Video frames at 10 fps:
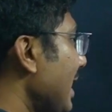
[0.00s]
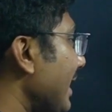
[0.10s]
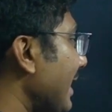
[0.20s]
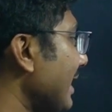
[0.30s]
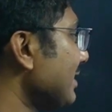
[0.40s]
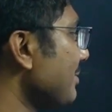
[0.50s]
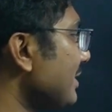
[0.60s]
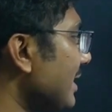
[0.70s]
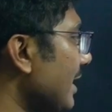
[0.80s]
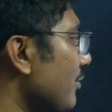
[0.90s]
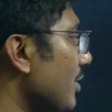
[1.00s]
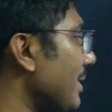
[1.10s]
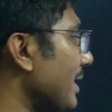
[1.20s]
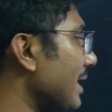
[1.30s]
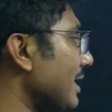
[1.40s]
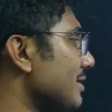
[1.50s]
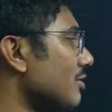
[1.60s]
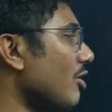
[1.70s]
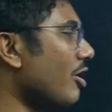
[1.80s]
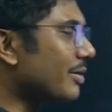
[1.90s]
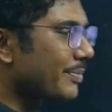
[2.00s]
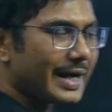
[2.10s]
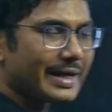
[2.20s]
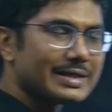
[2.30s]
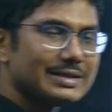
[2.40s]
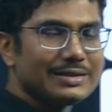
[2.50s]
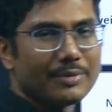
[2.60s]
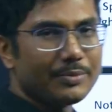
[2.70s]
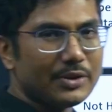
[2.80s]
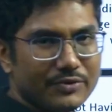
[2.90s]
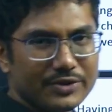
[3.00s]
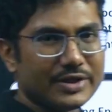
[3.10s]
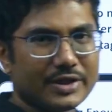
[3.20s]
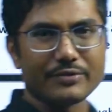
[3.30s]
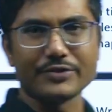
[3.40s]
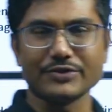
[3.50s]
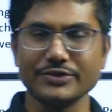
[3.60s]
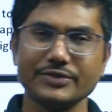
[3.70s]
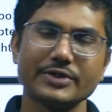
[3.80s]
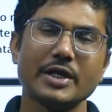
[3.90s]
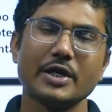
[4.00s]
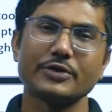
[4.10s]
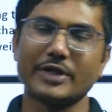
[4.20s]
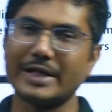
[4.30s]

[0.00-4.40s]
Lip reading: Next mistake you are making is not practicing the previous year questions. That